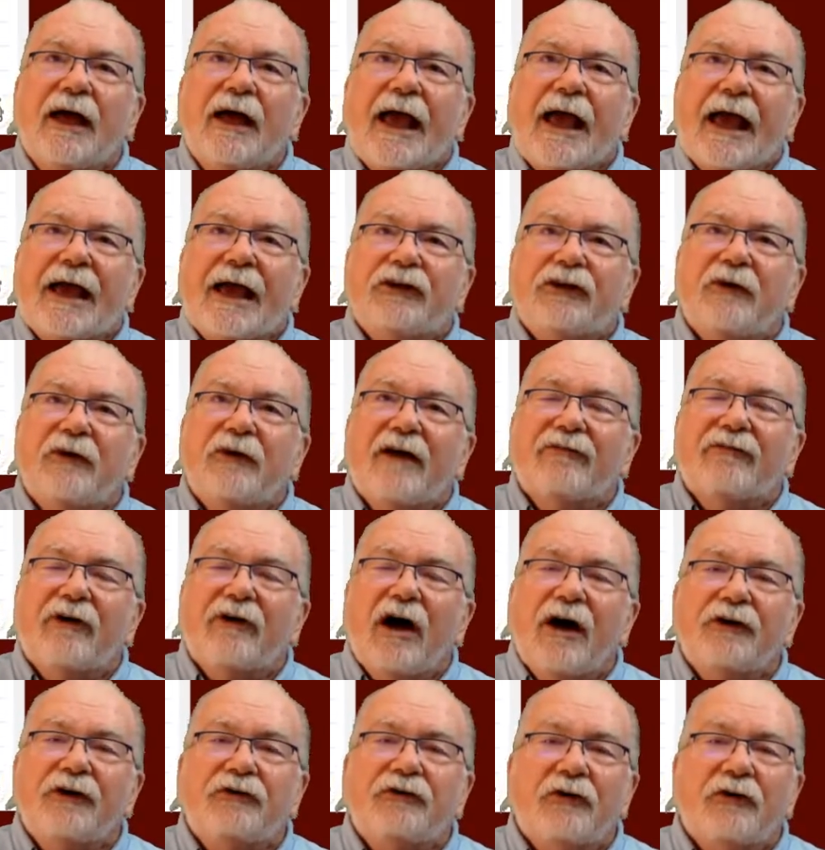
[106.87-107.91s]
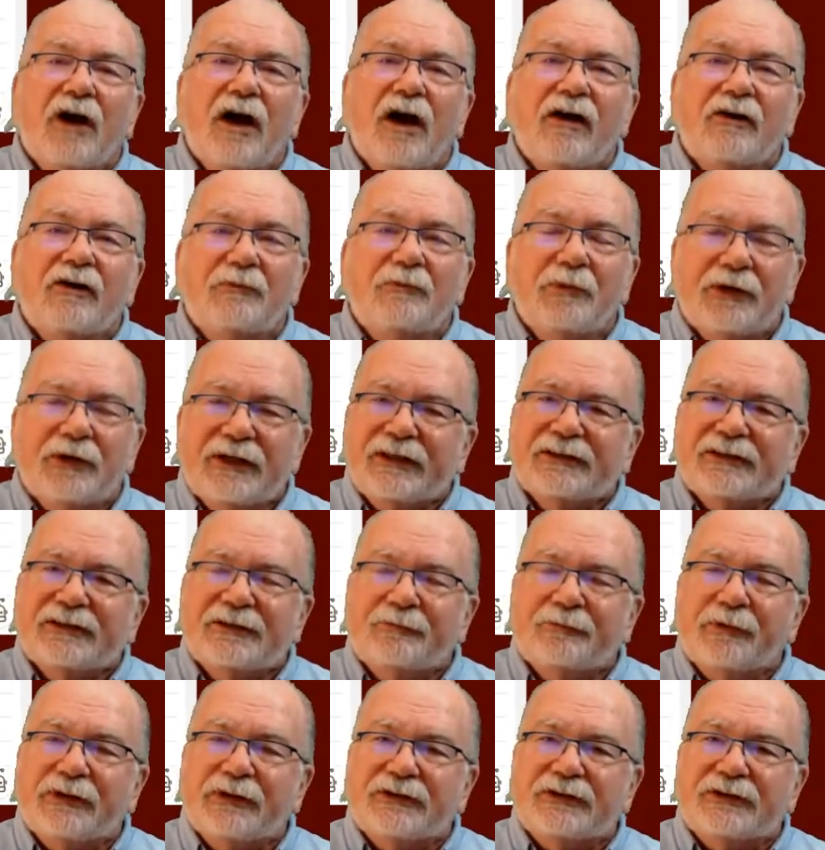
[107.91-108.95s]
and you have under 100
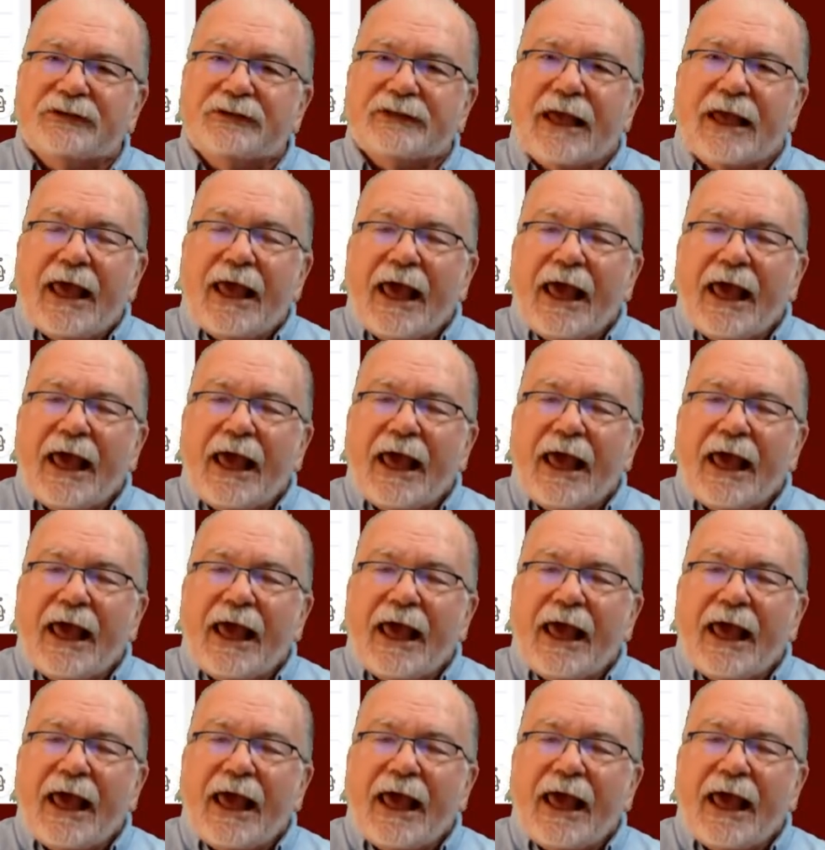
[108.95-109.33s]
participants,